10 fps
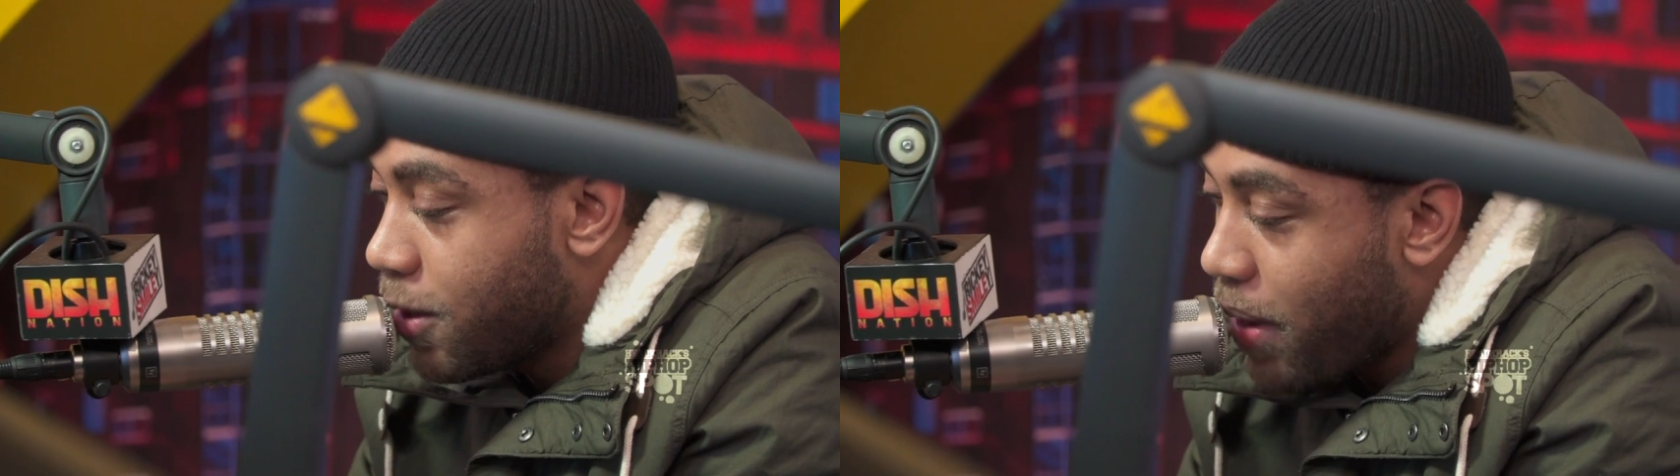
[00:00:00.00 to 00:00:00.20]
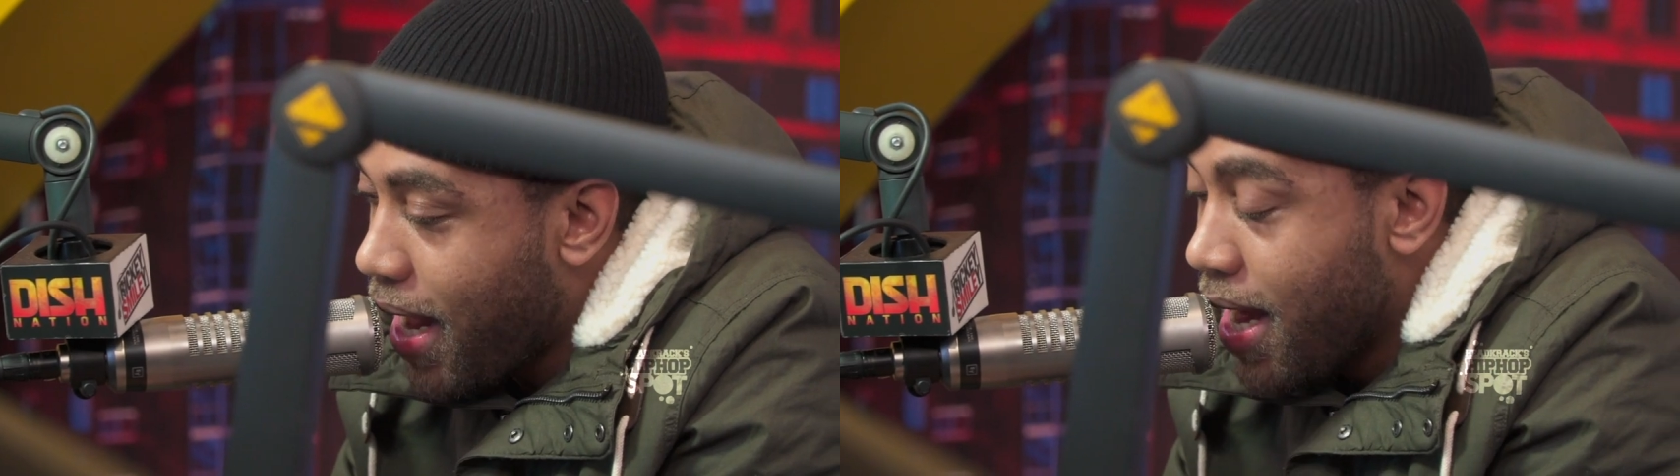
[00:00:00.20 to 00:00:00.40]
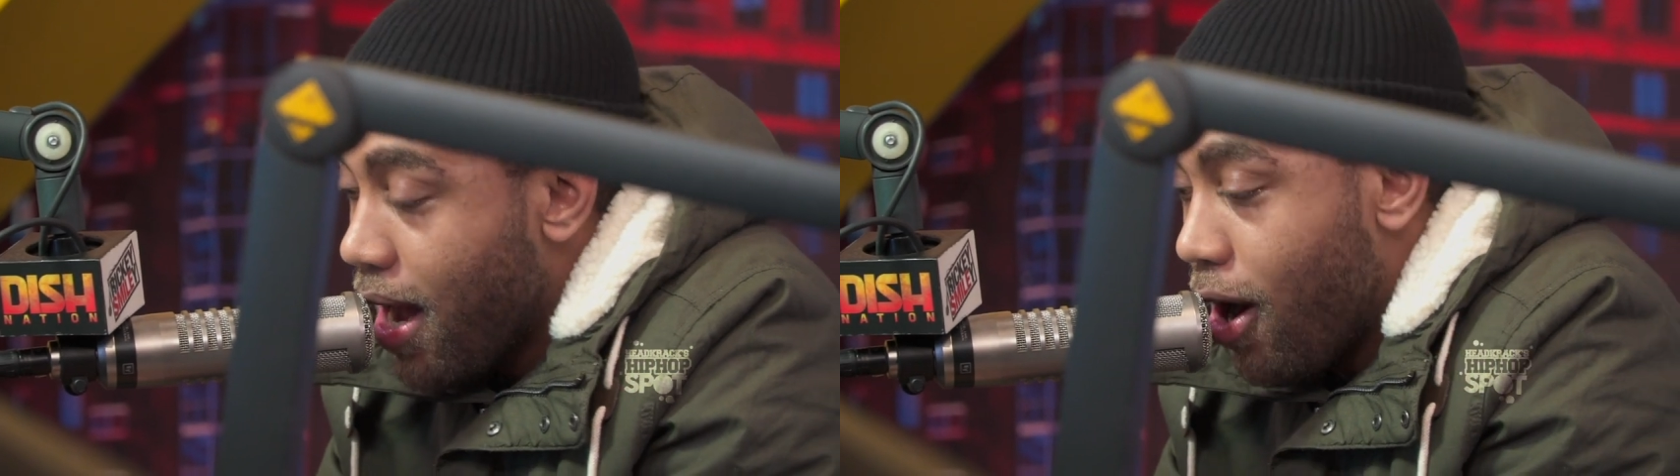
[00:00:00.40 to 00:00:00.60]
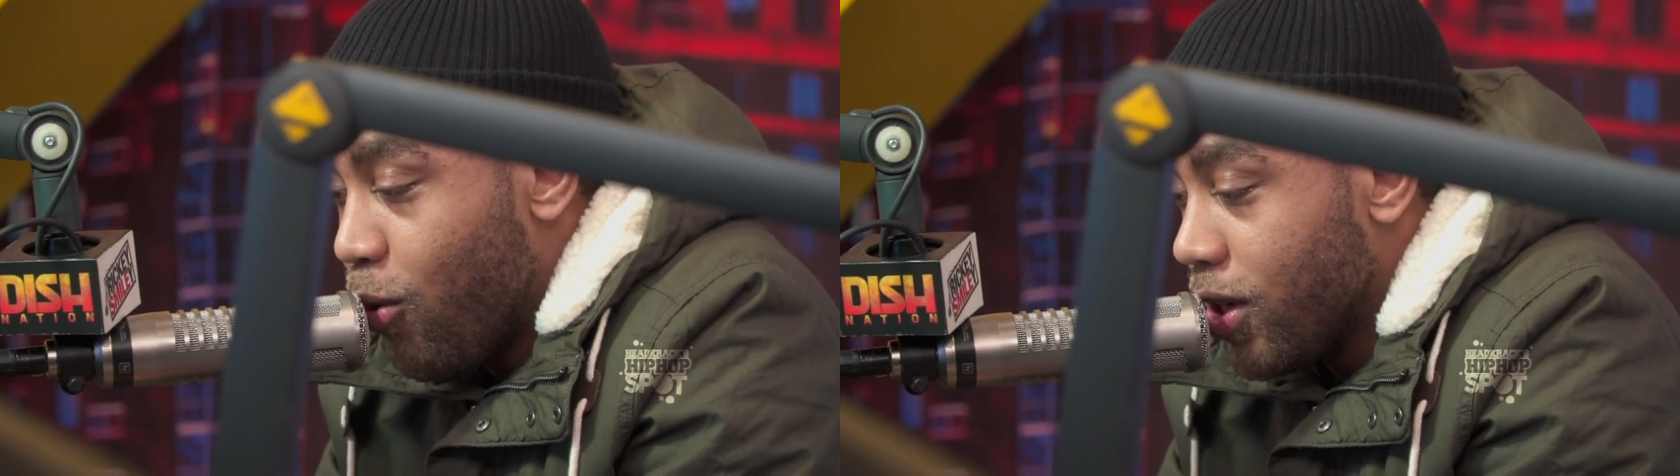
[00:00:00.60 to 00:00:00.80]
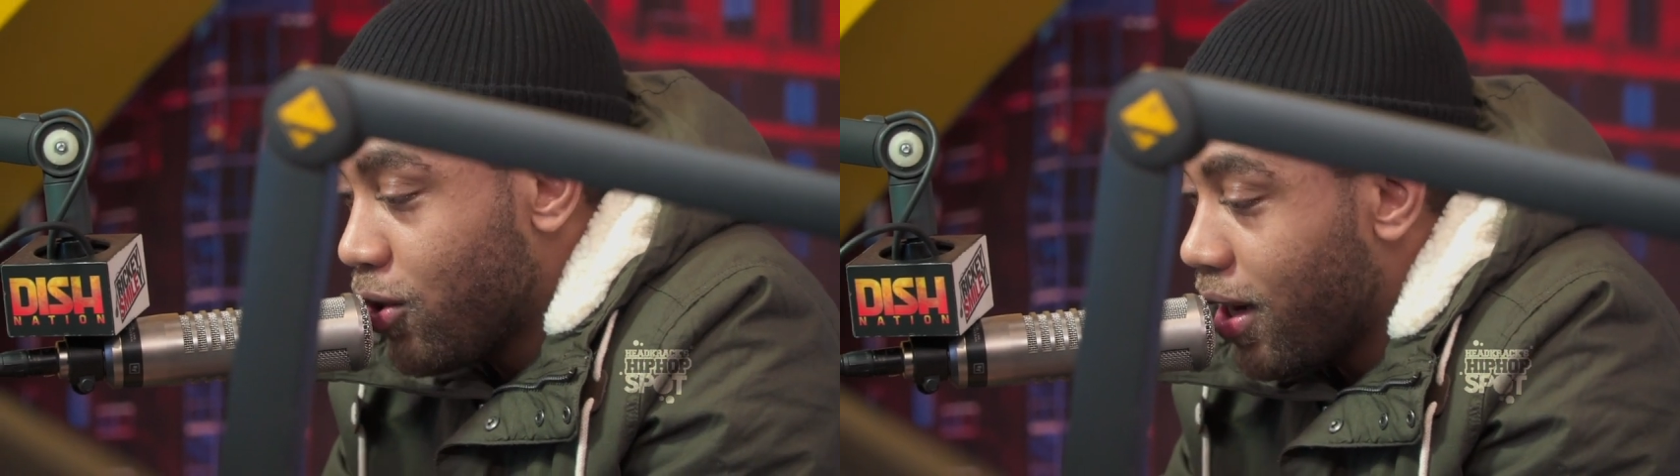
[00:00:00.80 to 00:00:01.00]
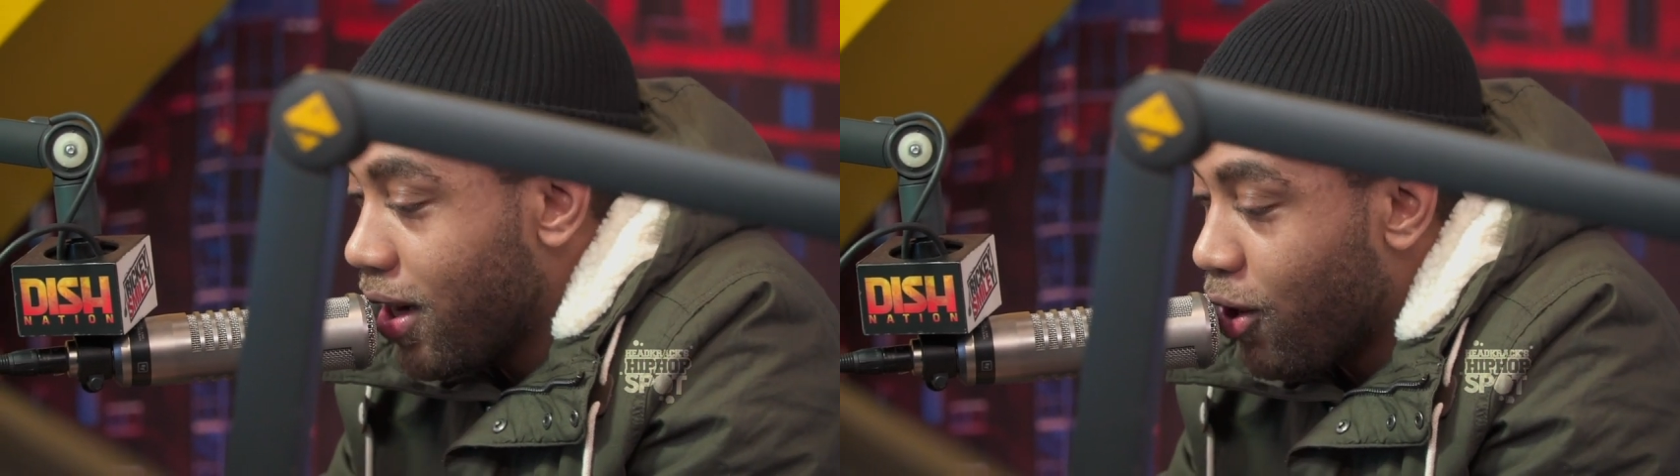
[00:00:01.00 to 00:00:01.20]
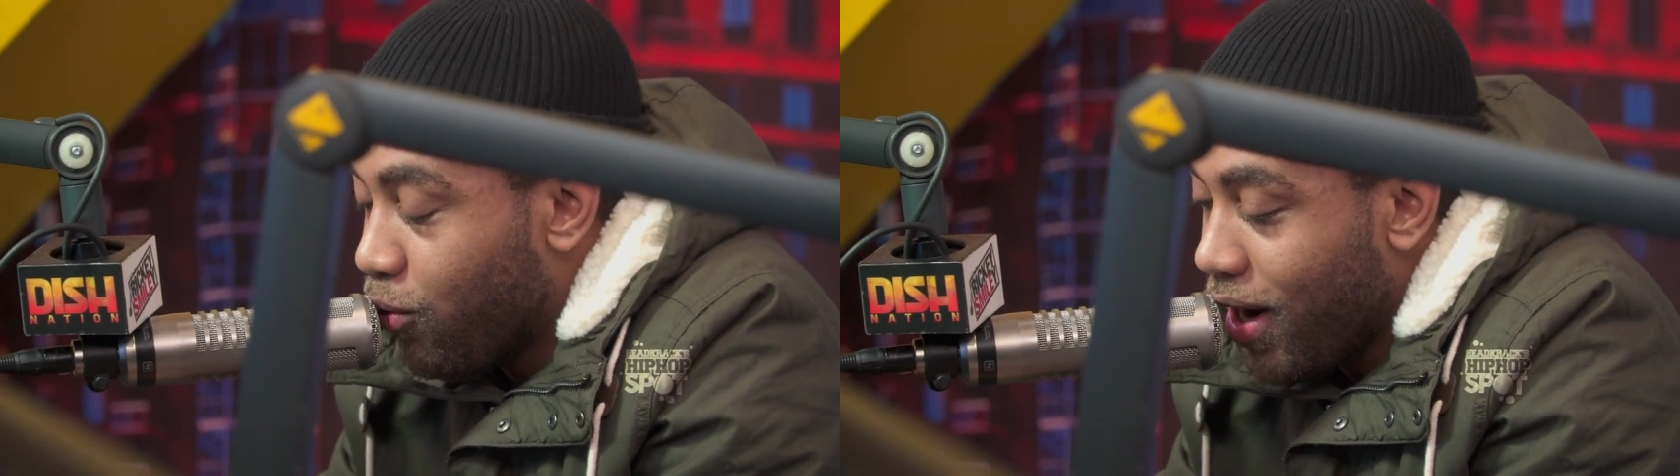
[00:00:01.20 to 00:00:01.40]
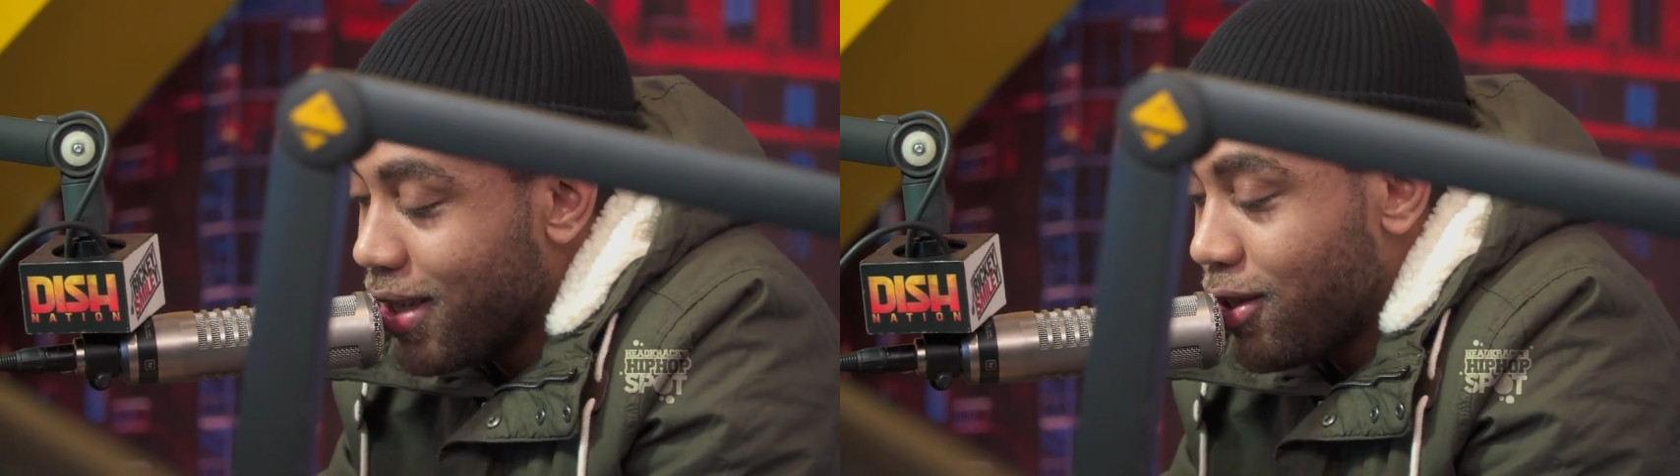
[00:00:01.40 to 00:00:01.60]
your spot, always trying to
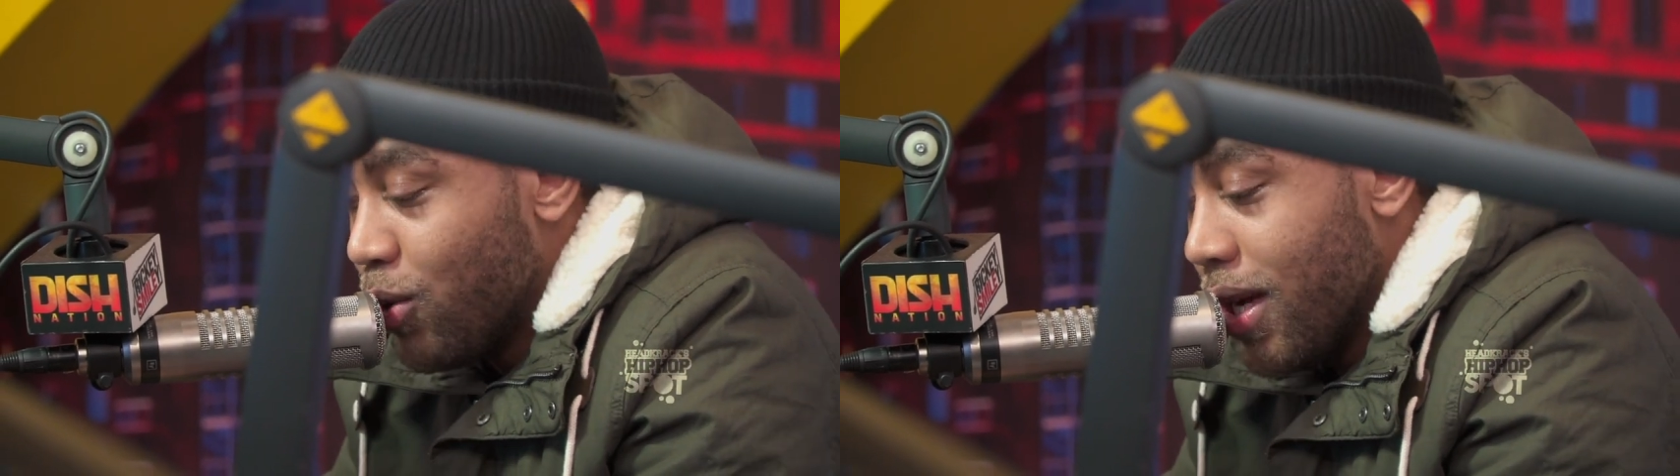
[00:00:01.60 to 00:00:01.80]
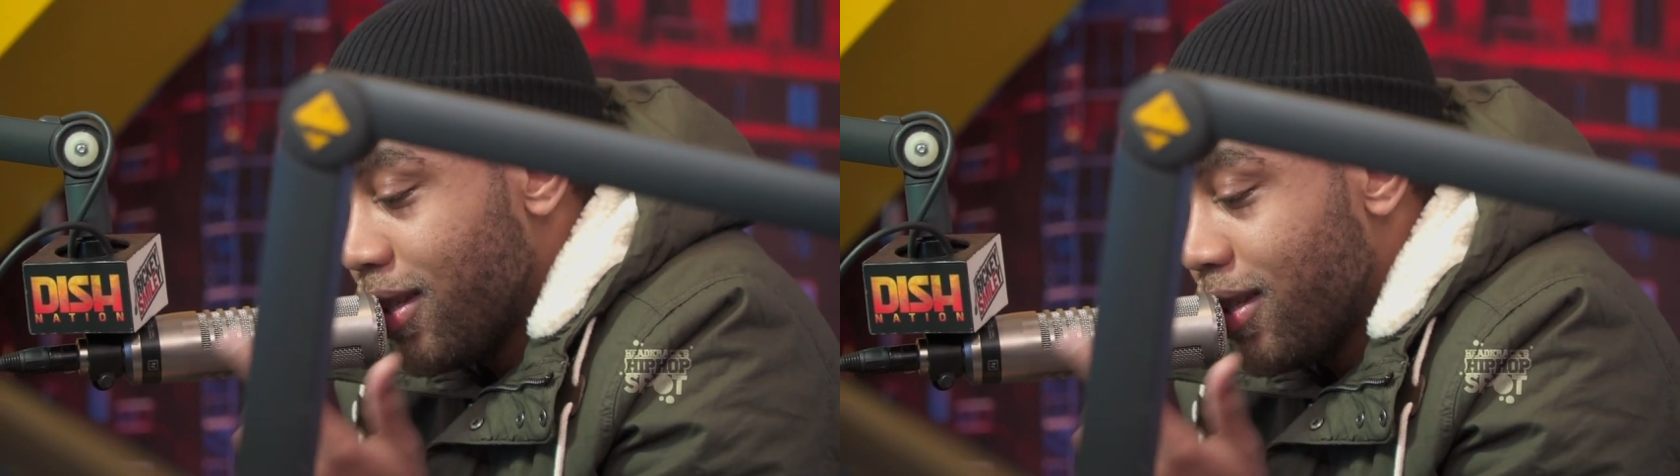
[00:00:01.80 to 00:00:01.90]
erase you.